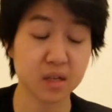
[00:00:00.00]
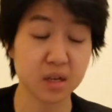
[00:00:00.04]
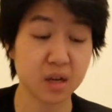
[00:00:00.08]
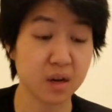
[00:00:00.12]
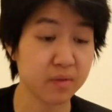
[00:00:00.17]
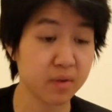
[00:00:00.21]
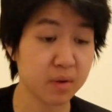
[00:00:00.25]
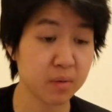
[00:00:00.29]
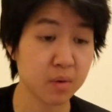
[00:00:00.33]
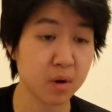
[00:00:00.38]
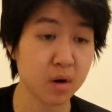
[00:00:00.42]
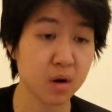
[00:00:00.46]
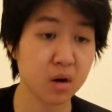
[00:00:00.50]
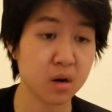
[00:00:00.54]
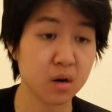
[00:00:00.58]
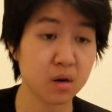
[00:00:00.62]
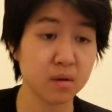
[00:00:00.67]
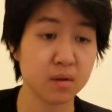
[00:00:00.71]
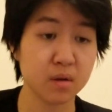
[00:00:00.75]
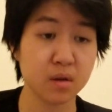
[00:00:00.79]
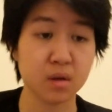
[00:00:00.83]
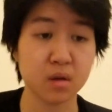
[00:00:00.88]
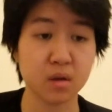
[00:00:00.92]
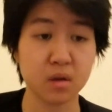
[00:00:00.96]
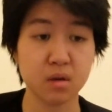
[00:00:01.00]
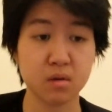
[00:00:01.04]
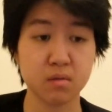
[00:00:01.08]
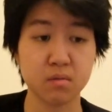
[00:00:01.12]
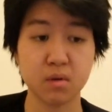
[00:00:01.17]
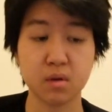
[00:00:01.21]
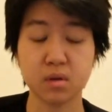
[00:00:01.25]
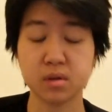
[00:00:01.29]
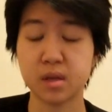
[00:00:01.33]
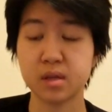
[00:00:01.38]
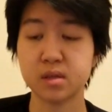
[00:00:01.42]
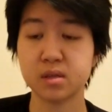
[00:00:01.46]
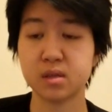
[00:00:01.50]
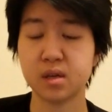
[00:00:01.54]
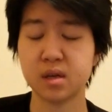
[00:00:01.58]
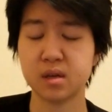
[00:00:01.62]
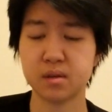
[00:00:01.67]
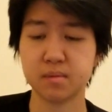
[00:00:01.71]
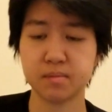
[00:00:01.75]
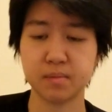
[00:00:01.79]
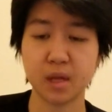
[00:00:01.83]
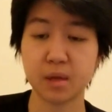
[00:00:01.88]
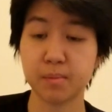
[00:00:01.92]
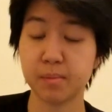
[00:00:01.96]
everywhere. Well,
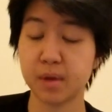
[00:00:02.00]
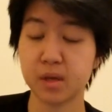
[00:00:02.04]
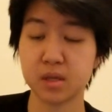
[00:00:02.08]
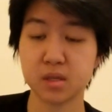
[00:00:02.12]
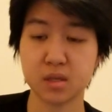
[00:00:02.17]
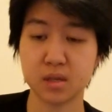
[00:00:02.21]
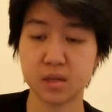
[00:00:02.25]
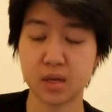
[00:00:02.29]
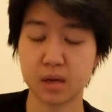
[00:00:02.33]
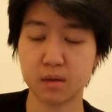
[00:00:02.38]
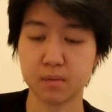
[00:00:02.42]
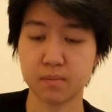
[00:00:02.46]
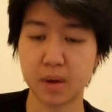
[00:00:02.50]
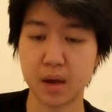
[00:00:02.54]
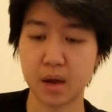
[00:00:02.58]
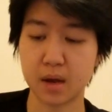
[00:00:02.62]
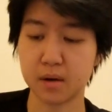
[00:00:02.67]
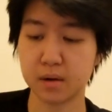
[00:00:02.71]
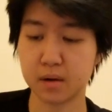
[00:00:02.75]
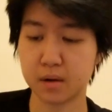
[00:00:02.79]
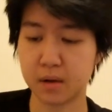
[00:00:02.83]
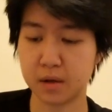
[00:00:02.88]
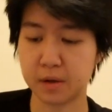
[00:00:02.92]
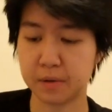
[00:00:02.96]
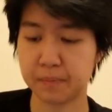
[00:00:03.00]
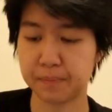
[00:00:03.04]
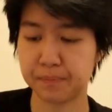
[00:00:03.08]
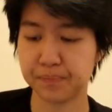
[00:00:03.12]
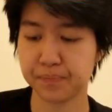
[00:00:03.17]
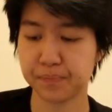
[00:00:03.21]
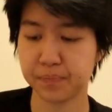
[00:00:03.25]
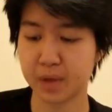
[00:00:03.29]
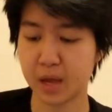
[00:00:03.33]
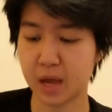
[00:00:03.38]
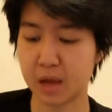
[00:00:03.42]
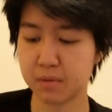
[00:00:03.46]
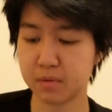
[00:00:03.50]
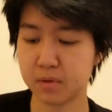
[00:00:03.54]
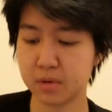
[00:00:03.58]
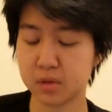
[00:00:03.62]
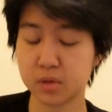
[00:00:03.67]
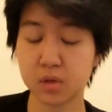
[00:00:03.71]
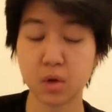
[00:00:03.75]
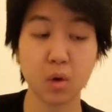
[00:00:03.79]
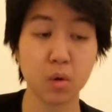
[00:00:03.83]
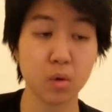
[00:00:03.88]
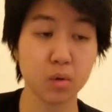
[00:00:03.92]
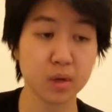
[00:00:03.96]
that makes it sound bad. I
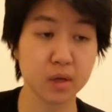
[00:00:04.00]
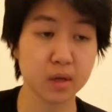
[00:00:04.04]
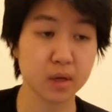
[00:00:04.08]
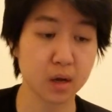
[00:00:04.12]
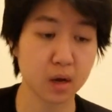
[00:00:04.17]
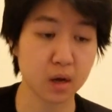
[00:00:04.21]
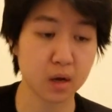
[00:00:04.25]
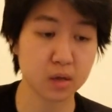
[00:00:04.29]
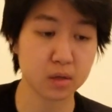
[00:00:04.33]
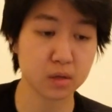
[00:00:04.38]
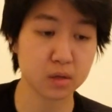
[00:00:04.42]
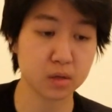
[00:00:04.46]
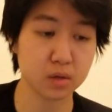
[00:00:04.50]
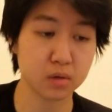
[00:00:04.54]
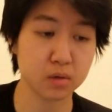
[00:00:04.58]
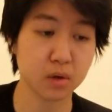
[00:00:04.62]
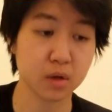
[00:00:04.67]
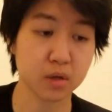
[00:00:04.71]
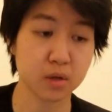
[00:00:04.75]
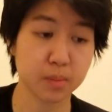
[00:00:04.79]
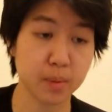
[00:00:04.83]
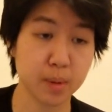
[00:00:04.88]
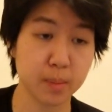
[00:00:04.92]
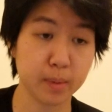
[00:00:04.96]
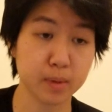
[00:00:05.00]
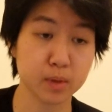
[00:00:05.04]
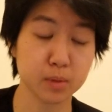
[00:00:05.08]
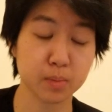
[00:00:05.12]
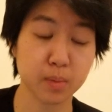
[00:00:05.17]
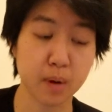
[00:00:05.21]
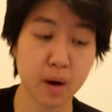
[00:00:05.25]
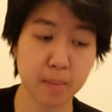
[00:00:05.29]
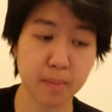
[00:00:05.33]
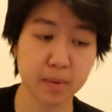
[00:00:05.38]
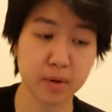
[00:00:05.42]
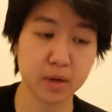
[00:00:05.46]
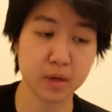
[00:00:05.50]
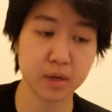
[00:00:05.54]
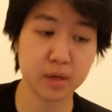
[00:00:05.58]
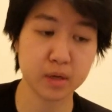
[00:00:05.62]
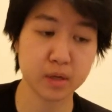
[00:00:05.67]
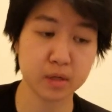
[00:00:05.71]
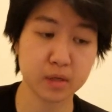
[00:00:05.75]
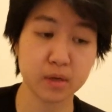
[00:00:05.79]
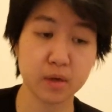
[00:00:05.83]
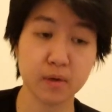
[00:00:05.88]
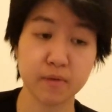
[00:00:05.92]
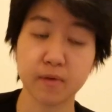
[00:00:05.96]
was holding on to other people's
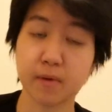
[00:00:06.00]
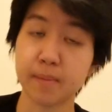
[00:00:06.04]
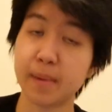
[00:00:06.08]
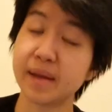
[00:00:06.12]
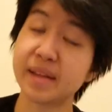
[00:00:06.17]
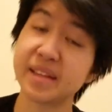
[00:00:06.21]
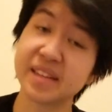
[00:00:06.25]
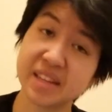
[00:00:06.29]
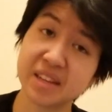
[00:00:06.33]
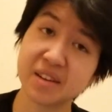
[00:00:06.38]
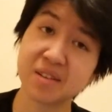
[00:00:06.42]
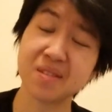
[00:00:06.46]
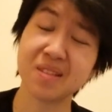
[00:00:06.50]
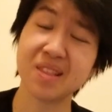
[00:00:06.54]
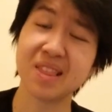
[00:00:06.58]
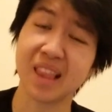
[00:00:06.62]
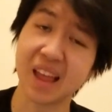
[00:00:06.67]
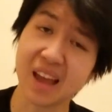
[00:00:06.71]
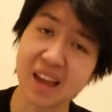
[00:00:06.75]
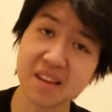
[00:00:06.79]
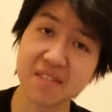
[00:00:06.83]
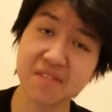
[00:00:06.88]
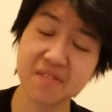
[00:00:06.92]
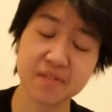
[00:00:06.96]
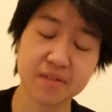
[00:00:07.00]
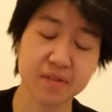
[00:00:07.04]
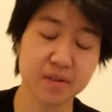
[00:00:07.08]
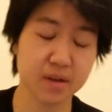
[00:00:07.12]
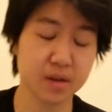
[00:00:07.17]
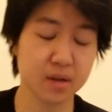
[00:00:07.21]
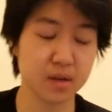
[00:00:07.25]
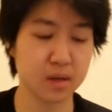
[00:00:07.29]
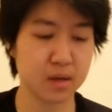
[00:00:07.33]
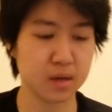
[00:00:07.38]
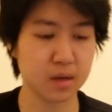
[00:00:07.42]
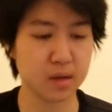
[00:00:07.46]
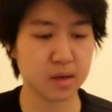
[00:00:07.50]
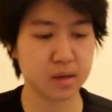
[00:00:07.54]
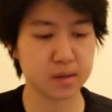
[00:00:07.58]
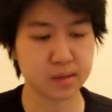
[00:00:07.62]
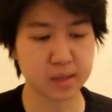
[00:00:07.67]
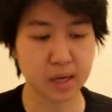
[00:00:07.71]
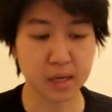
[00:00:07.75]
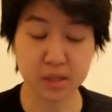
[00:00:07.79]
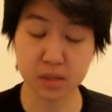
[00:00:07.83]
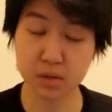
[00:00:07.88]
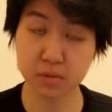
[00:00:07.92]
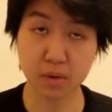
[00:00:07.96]
properties for my dear life.
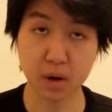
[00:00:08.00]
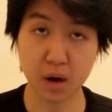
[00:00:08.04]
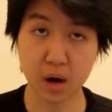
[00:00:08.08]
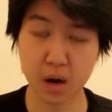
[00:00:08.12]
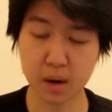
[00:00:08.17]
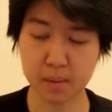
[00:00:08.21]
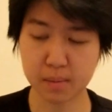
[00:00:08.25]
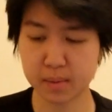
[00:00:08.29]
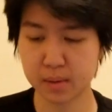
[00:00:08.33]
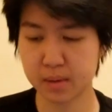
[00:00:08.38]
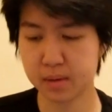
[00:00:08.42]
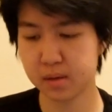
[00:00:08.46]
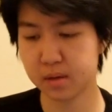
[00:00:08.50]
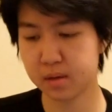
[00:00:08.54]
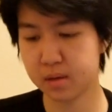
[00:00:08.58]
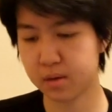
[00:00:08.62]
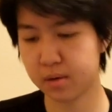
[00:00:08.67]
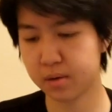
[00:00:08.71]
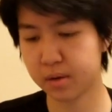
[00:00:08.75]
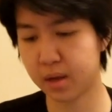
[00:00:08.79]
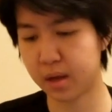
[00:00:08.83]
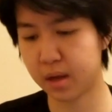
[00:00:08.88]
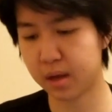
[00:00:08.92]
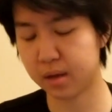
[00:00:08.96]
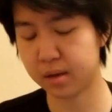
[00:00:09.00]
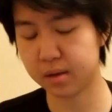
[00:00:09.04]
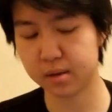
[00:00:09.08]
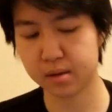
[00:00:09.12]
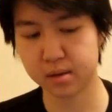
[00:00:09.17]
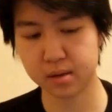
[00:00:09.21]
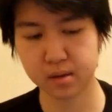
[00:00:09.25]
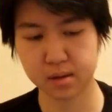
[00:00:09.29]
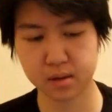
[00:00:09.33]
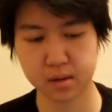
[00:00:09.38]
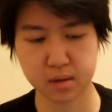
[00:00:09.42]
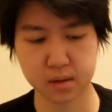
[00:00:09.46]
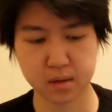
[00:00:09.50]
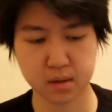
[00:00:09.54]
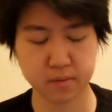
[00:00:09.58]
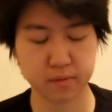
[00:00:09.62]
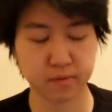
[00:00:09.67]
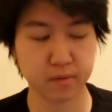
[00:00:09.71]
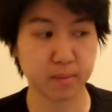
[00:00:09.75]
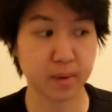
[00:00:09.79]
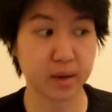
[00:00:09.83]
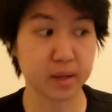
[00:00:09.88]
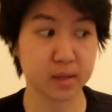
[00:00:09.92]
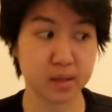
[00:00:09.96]
Not to rob, okay?
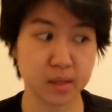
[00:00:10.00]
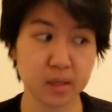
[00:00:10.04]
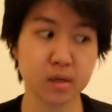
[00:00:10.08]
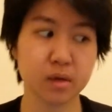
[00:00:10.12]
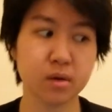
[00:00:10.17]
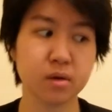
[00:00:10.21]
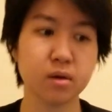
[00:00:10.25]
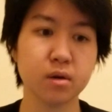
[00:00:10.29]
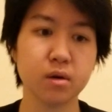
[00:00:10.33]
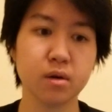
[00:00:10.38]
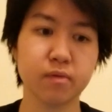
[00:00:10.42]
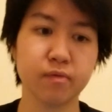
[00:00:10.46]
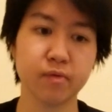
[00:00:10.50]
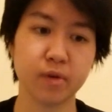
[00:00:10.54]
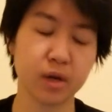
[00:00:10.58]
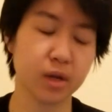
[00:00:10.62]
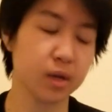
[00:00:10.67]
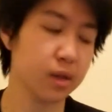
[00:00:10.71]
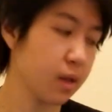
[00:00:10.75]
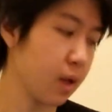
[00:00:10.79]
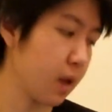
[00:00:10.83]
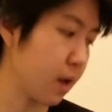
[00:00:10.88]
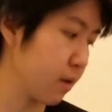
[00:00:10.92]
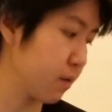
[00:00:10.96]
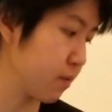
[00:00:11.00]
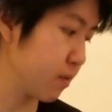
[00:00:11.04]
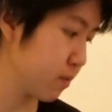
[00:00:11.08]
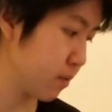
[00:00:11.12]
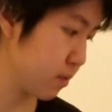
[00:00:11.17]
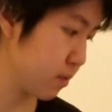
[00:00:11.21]
For my dear freaking life.